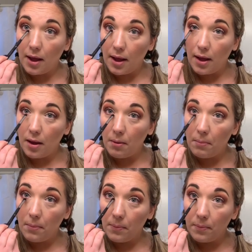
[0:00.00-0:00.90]

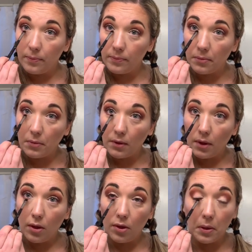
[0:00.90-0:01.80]

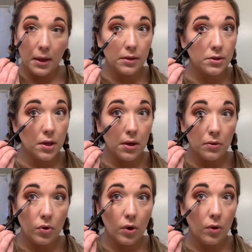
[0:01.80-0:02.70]
thanks to
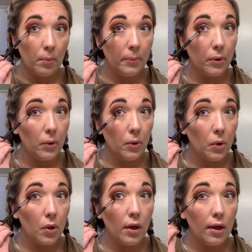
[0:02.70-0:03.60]
YouTube,
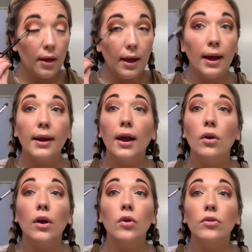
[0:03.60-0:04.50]
I
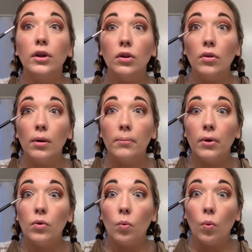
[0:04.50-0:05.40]
now know that you can
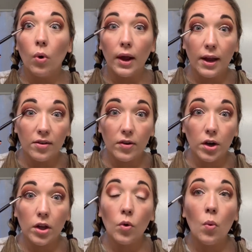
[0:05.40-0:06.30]
put whatever
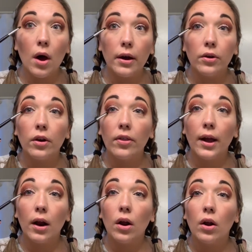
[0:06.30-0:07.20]
you want under
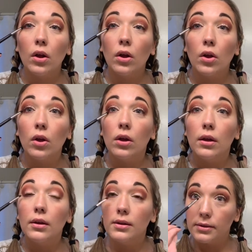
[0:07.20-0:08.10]
there.
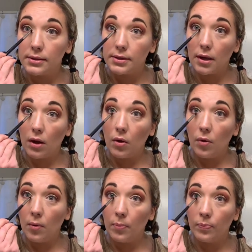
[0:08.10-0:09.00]

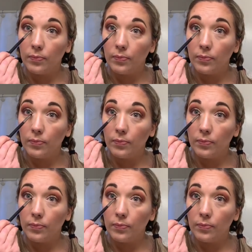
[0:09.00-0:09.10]
So